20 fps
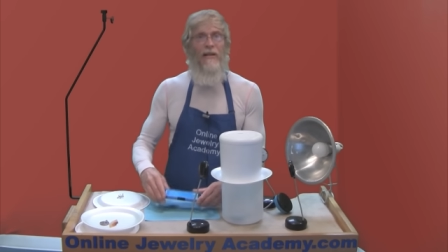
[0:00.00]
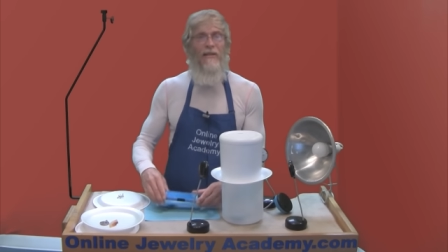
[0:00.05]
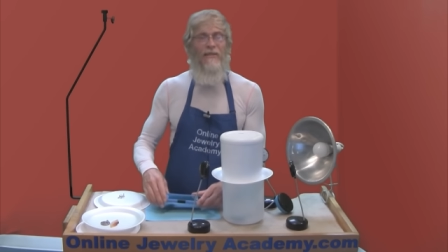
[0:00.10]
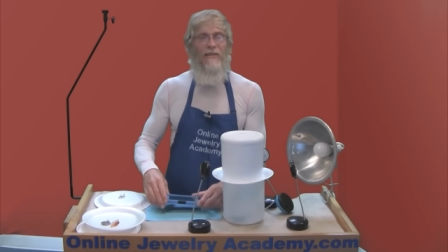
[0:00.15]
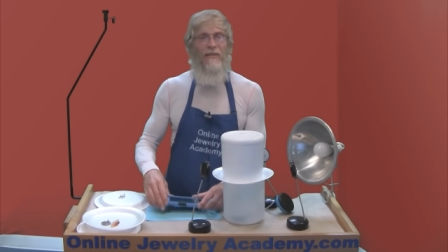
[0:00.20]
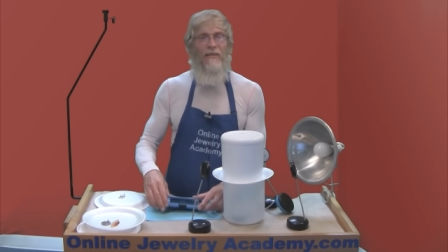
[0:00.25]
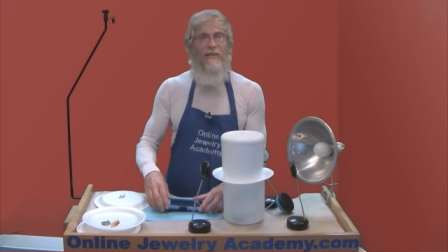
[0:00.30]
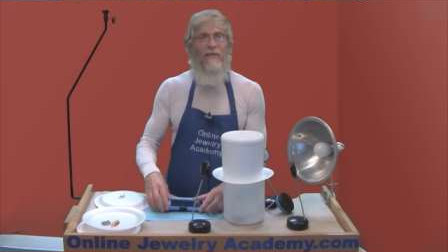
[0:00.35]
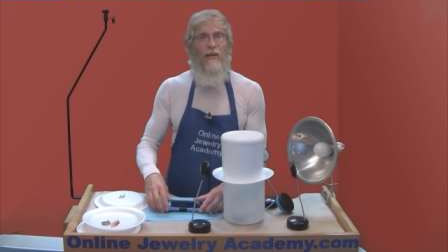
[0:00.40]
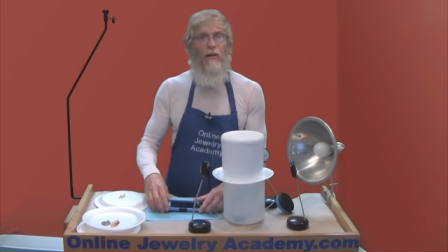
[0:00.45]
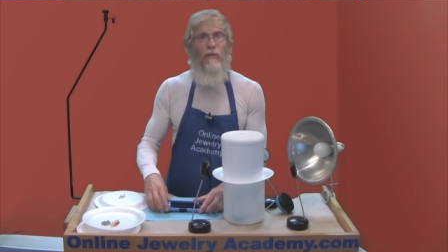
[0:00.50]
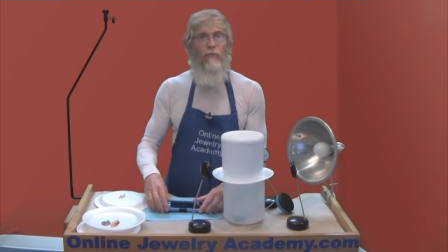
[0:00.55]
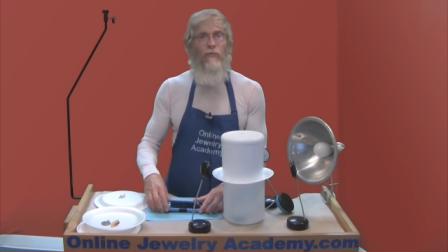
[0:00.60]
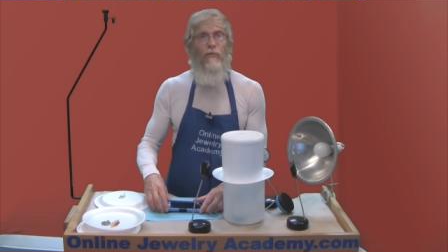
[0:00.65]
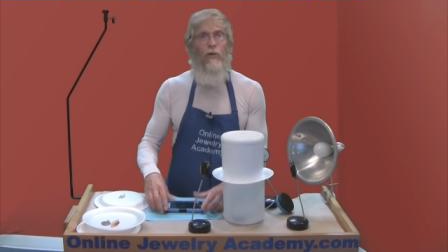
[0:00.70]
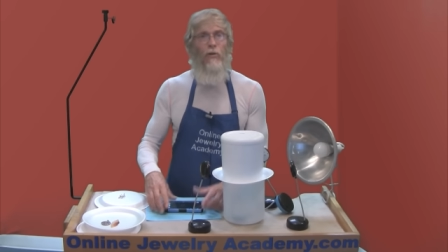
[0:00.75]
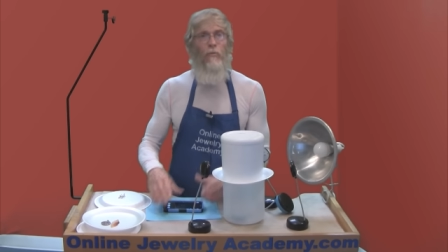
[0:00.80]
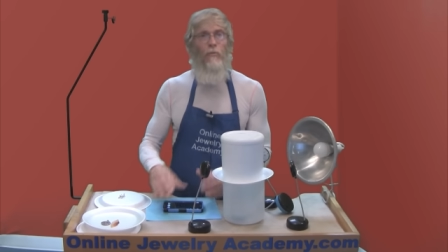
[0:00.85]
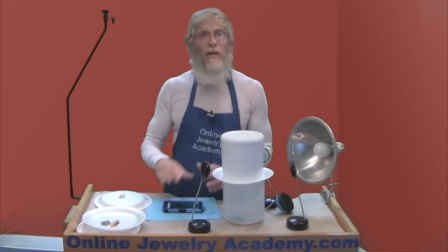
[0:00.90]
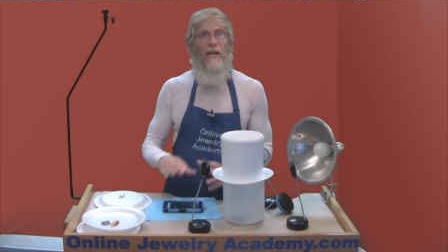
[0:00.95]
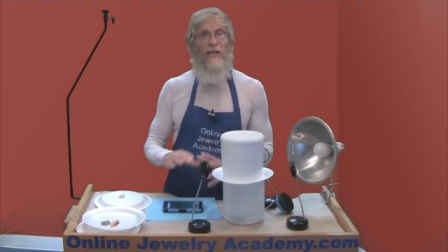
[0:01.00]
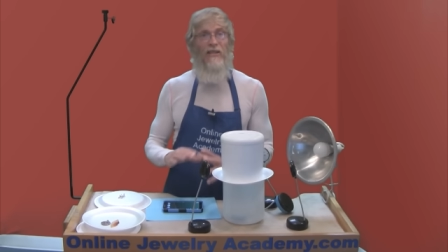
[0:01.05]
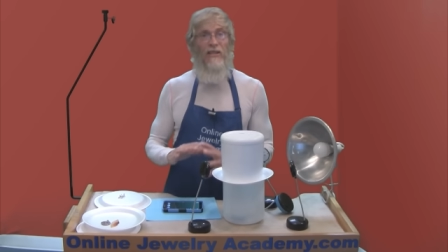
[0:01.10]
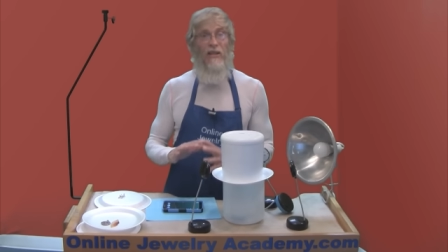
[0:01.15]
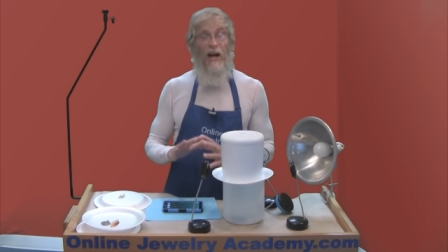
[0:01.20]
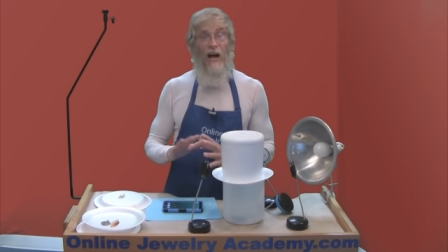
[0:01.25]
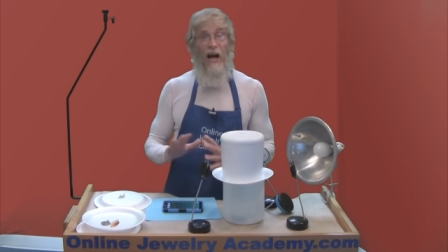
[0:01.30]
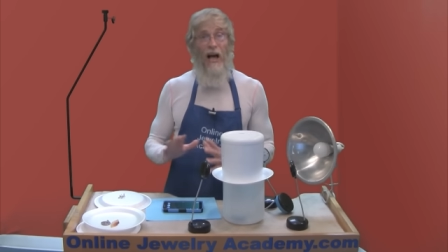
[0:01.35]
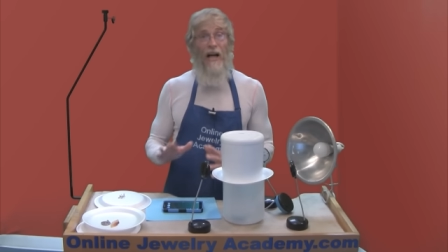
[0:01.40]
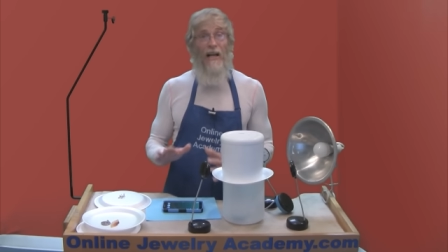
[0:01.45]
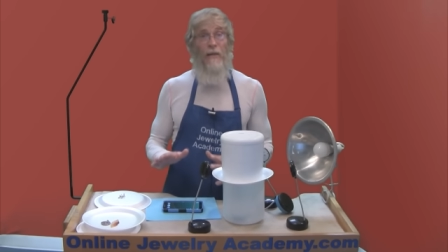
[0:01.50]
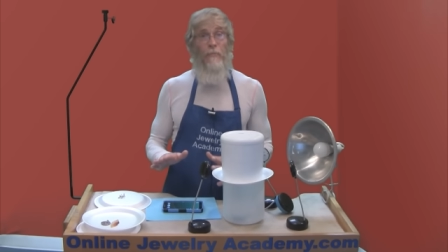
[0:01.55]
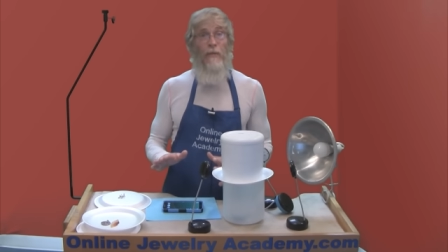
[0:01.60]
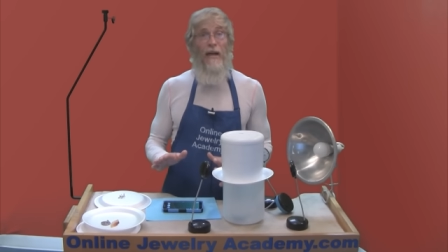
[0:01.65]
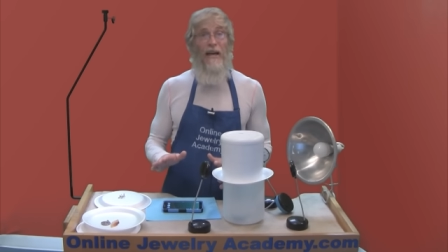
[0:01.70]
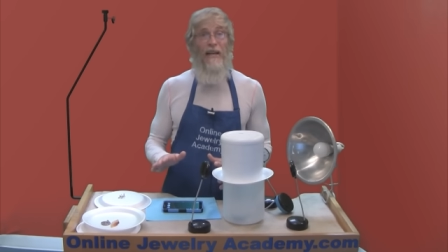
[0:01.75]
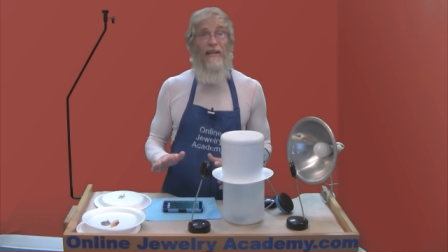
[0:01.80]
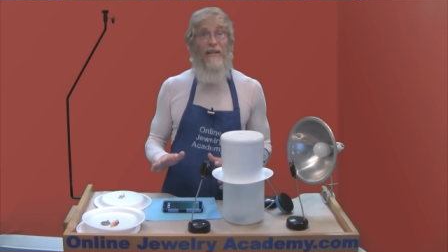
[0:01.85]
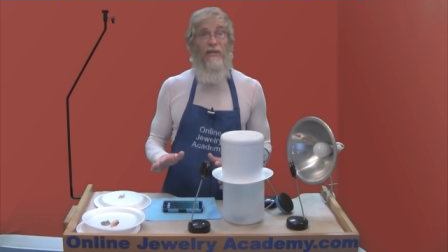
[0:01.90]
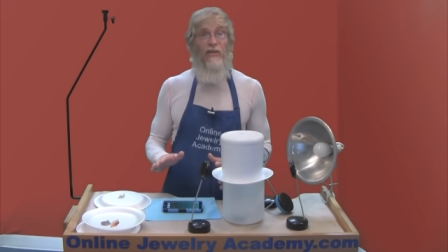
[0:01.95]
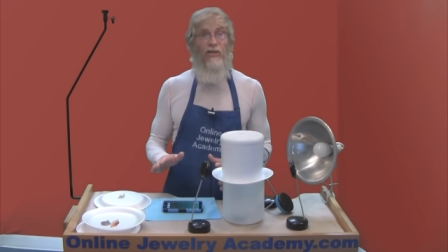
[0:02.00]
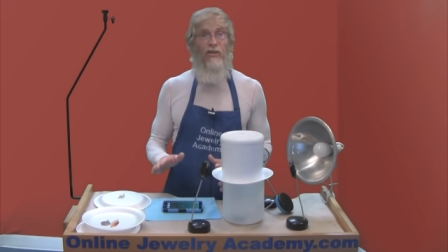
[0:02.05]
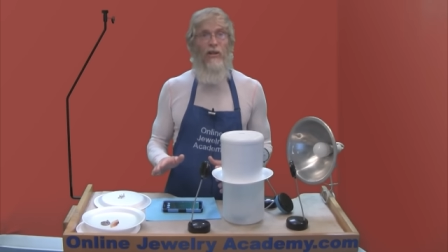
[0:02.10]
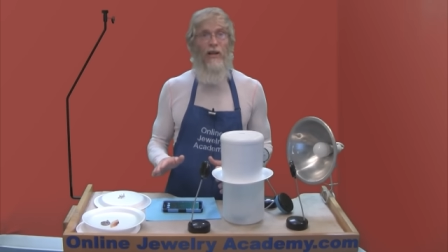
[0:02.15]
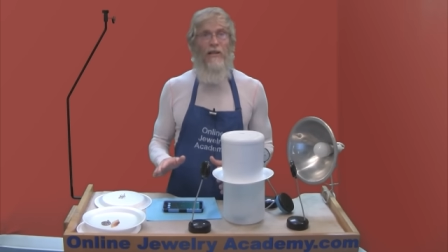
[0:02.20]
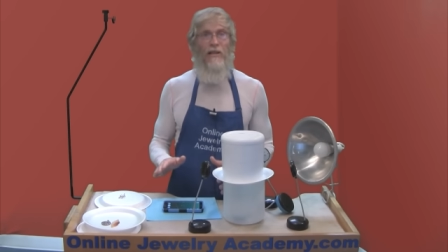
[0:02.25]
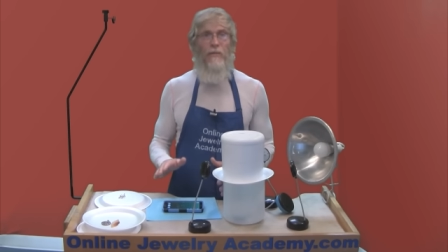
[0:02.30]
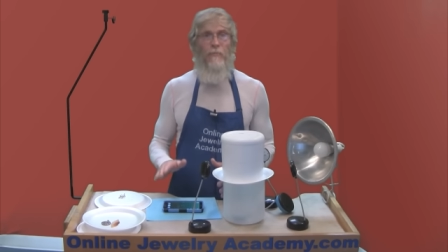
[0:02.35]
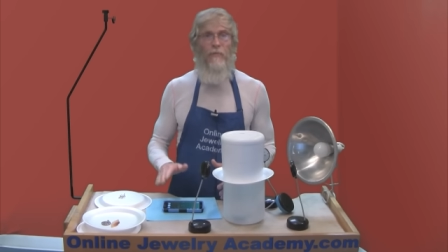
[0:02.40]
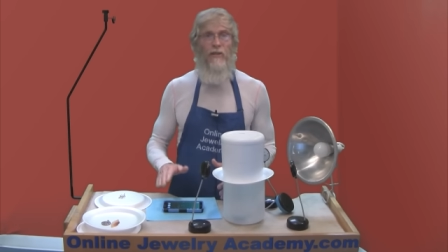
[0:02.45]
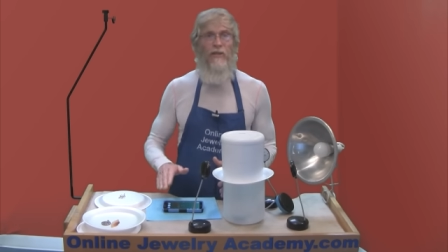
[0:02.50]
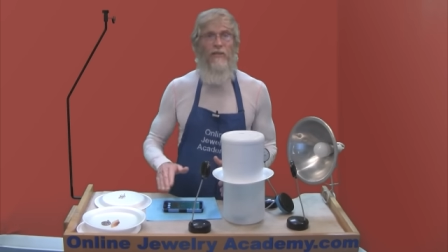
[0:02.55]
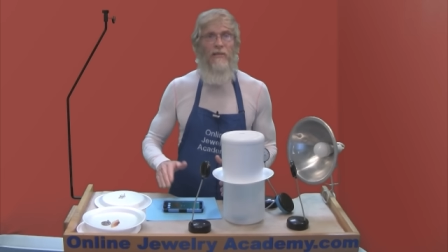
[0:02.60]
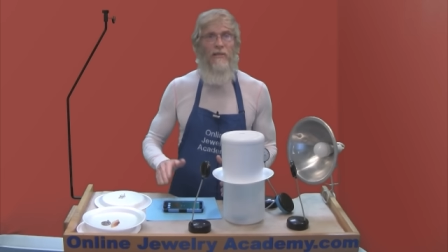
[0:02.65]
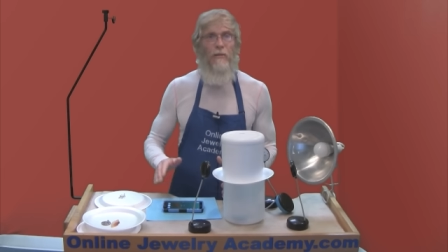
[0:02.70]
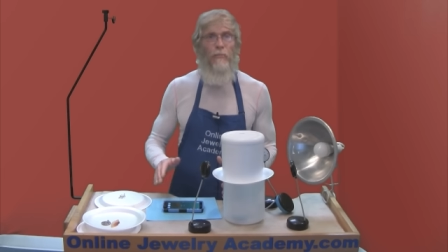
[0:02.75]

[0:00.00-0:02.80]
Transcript: the cell phone makes automatic adjustments